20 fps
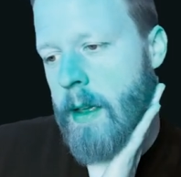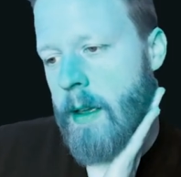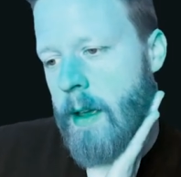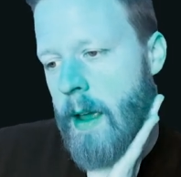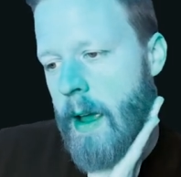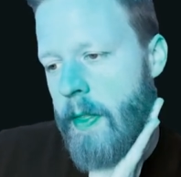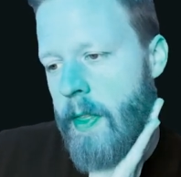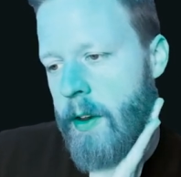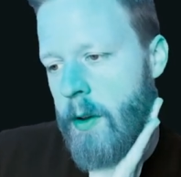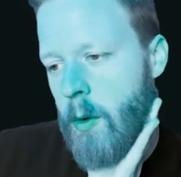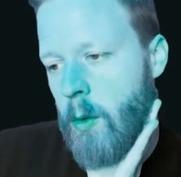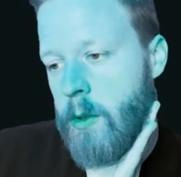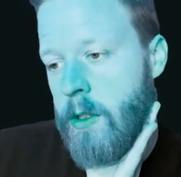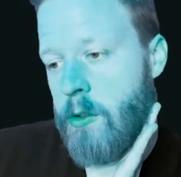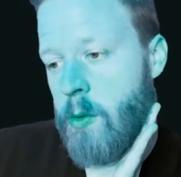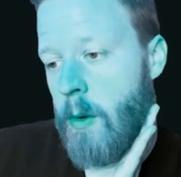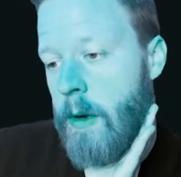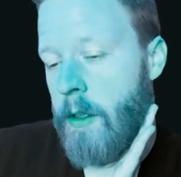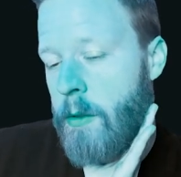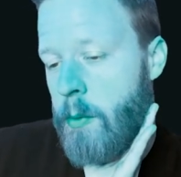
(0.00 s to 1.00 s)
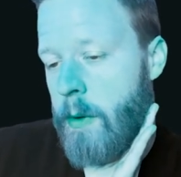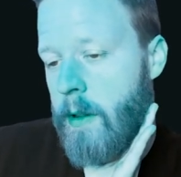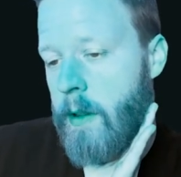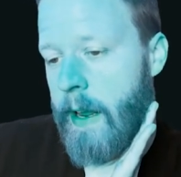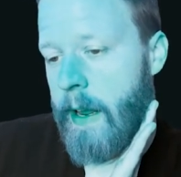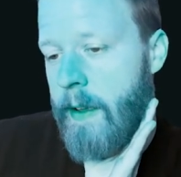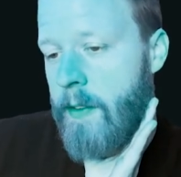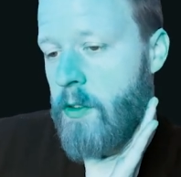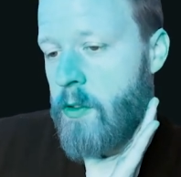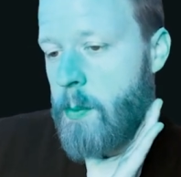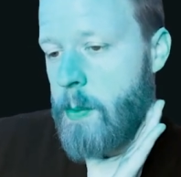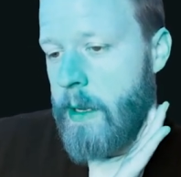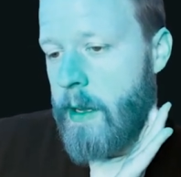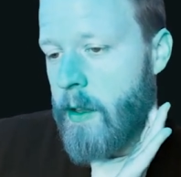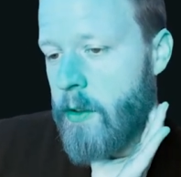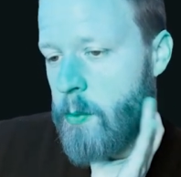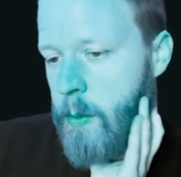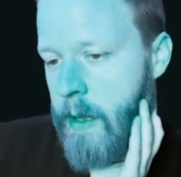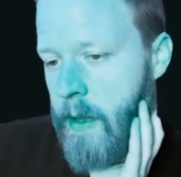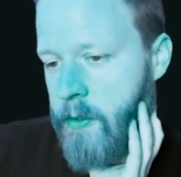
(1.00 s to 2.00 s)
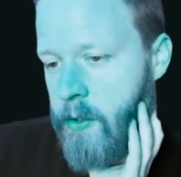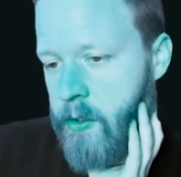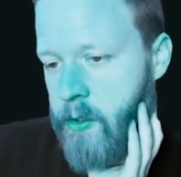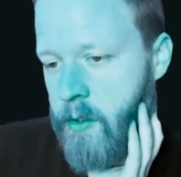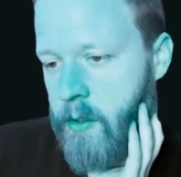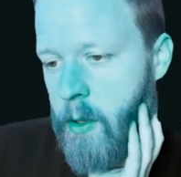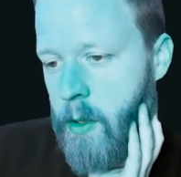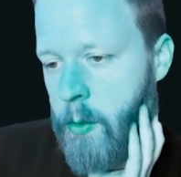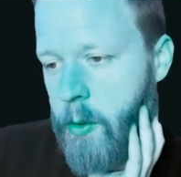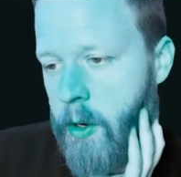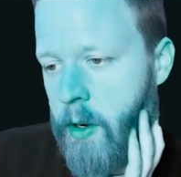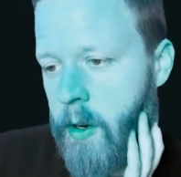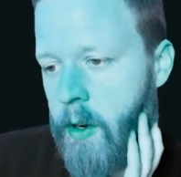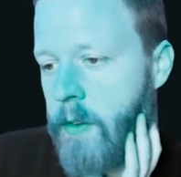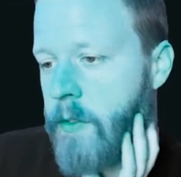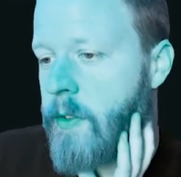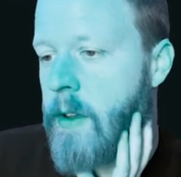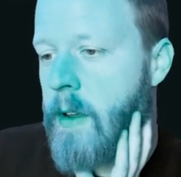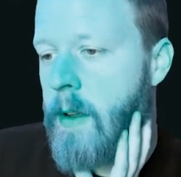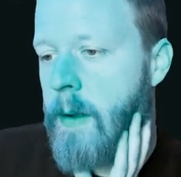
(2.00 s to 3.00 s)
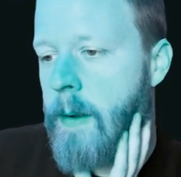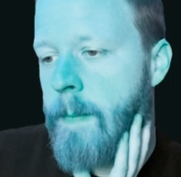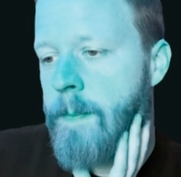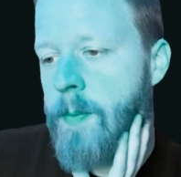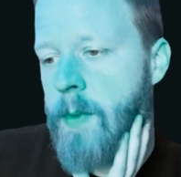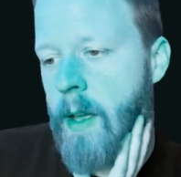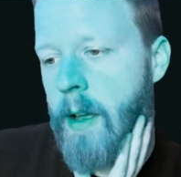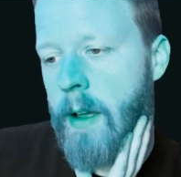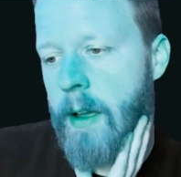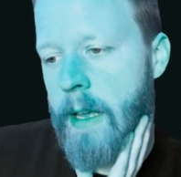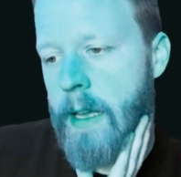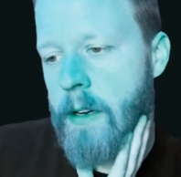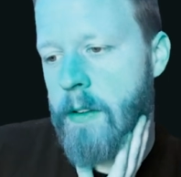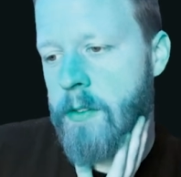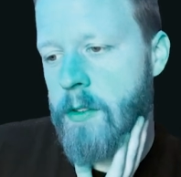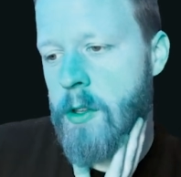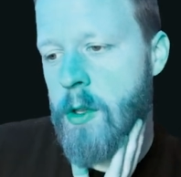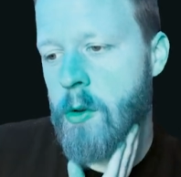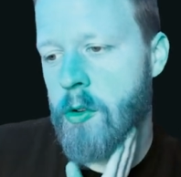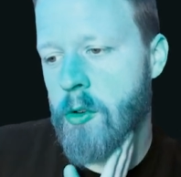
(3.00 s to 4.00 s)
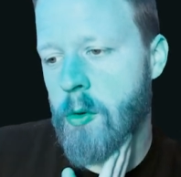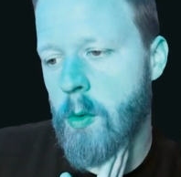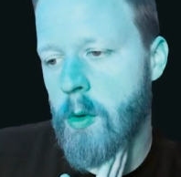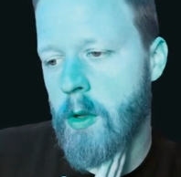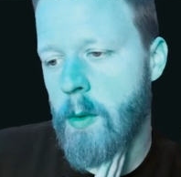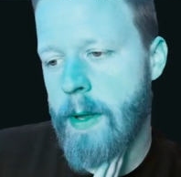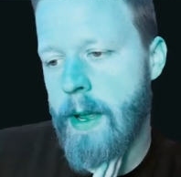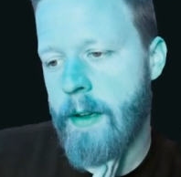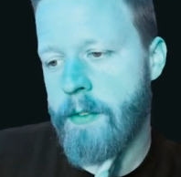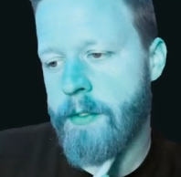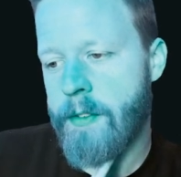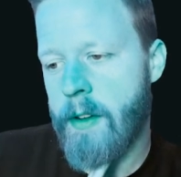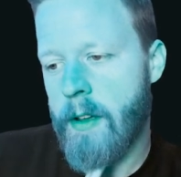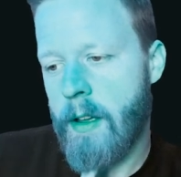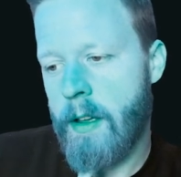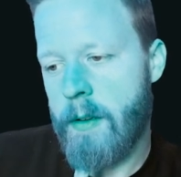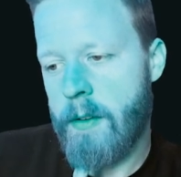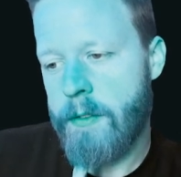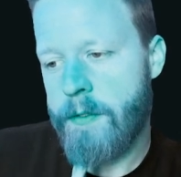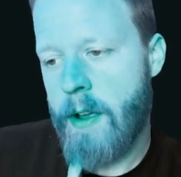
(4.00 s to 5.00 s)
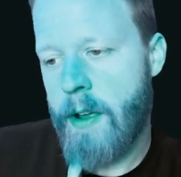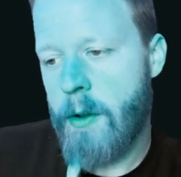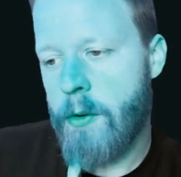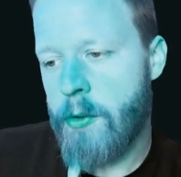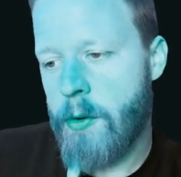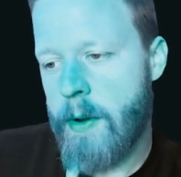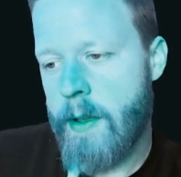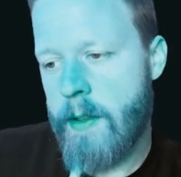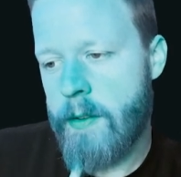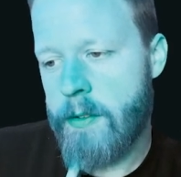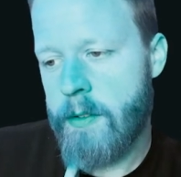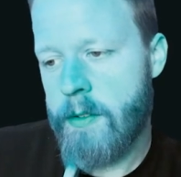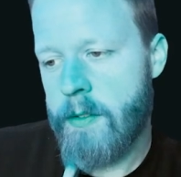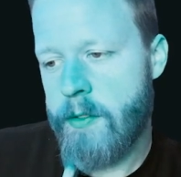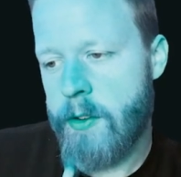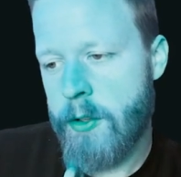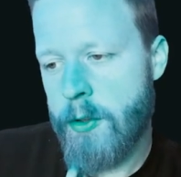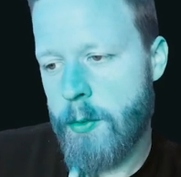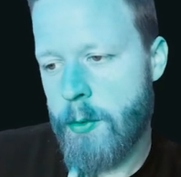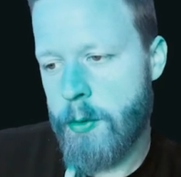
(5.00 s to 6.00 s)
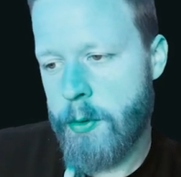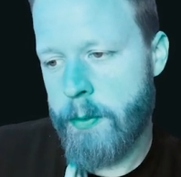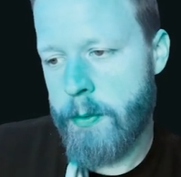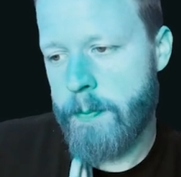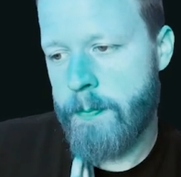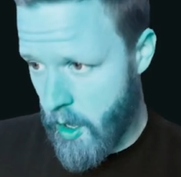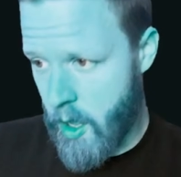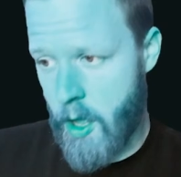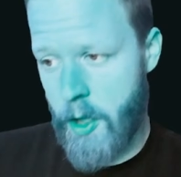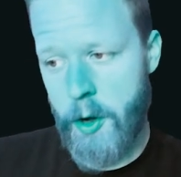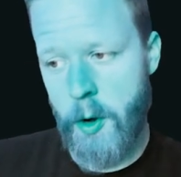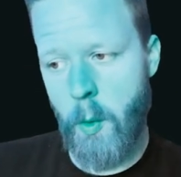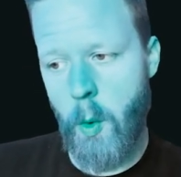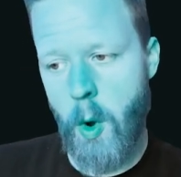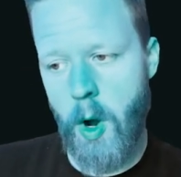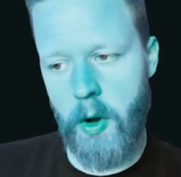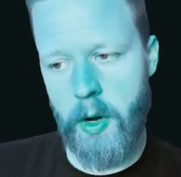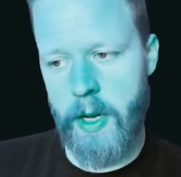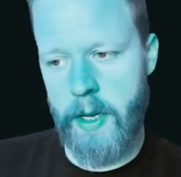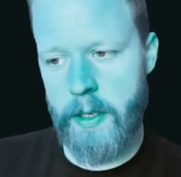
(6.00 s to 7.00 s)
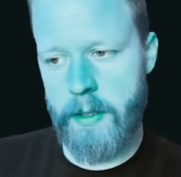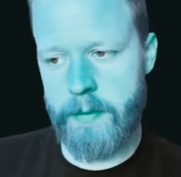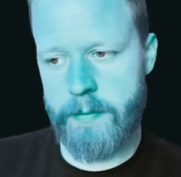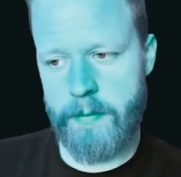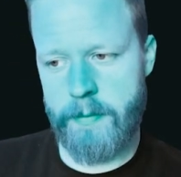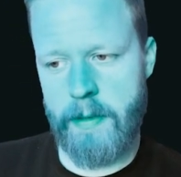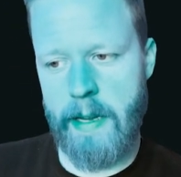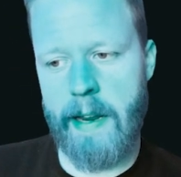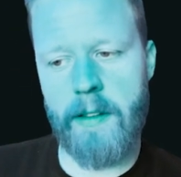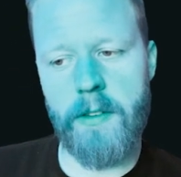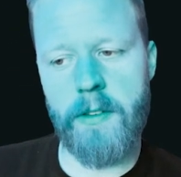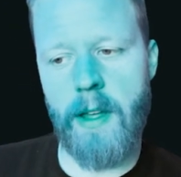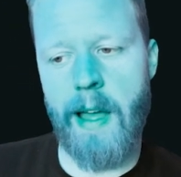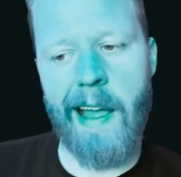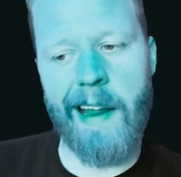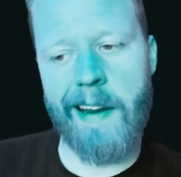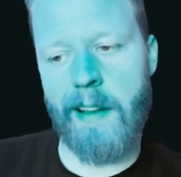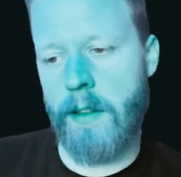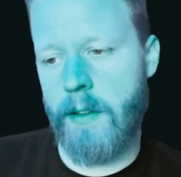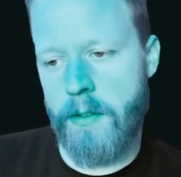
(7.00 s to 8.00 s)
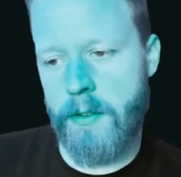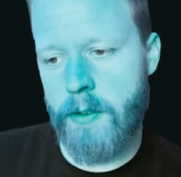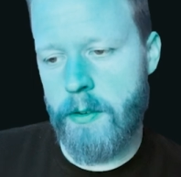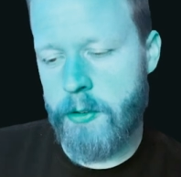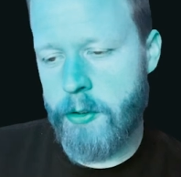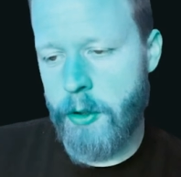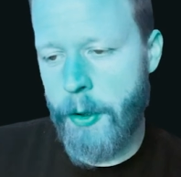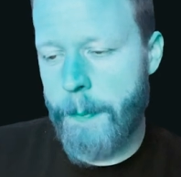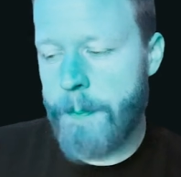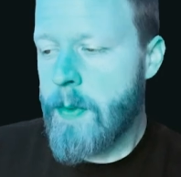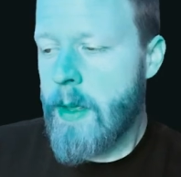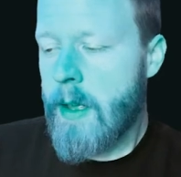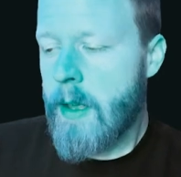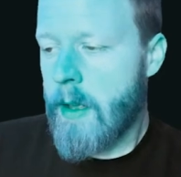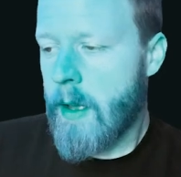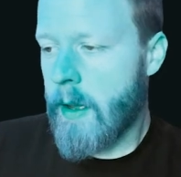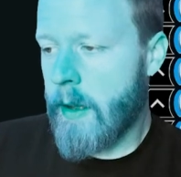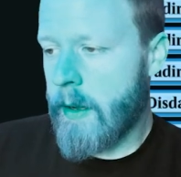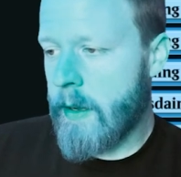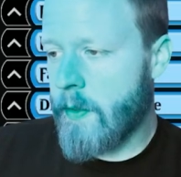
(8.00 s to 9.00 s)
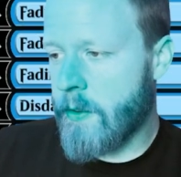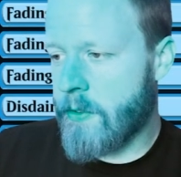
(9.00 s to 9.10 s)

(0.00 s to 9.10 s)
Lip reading: And then only 23 lands because we have such a low curve. And it's the usual. We have Foundries, Field of Ruin, Otawara, and Islands. So in the